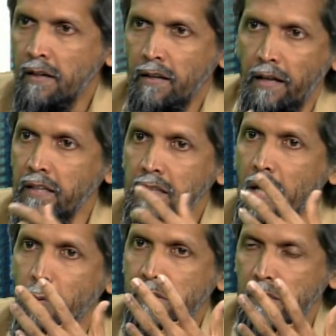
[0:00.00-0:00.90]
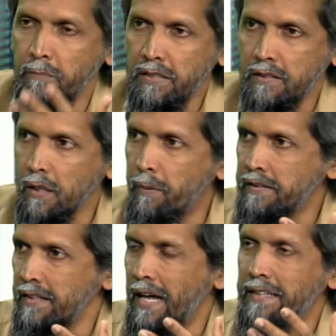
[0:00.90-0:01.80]
I think there was some
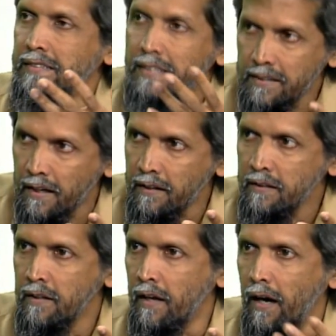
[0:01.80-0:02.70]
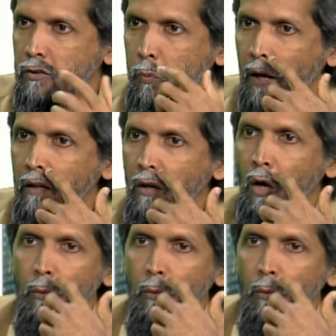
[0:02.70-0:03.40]
disturbance in Antigua as well.